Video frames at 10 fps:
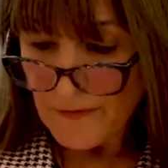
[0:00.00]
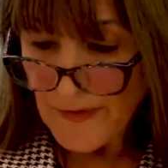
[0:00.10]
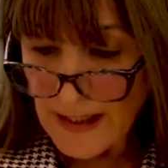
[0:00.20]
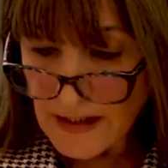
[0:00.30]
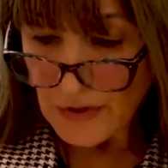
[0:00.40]

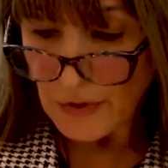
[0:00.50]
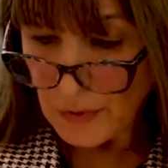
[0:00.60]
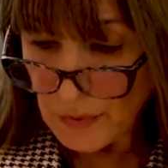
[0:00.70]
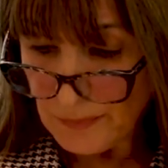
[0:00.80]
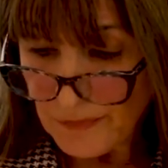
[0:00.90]
thank
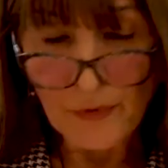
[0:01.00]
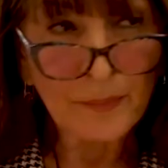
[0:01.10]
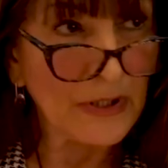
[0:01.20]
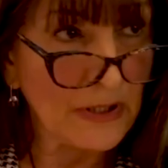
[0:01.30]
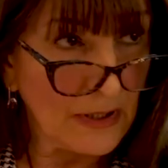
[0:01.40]
you for
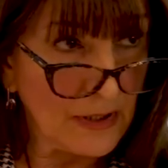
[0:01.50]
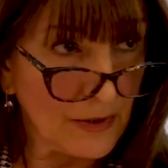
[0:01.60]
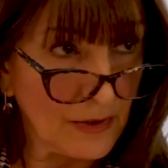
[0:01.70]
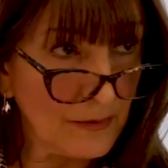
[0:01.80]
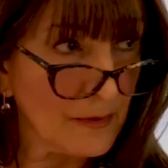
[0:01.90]
being
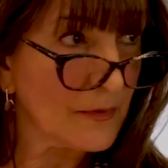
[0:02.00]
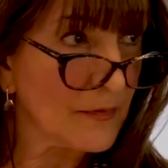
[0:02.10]
here.